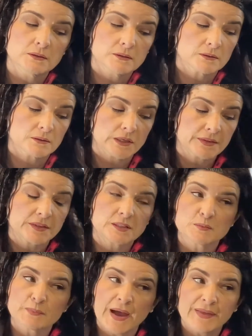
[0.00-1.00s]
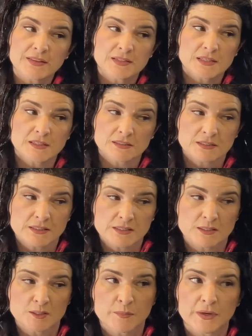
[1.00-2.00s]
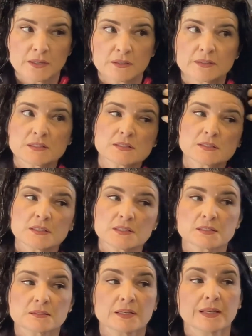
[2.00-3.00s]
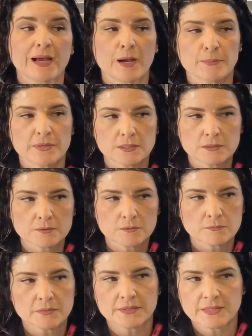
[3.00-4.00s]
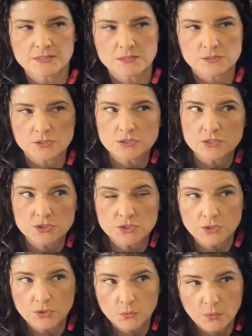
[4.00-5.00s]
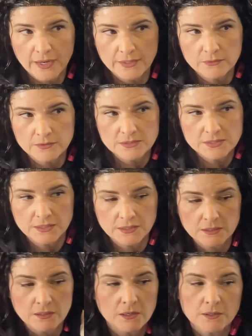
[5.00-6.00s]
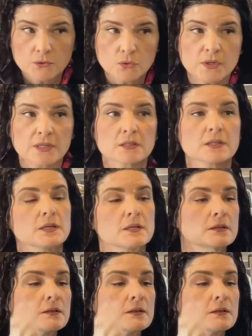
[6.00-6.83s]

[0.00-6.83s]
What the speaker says: Not that it's bad that it's oxidizing in the bottle, it's gonna happen, but that's just to show you why you need to get it on quickly.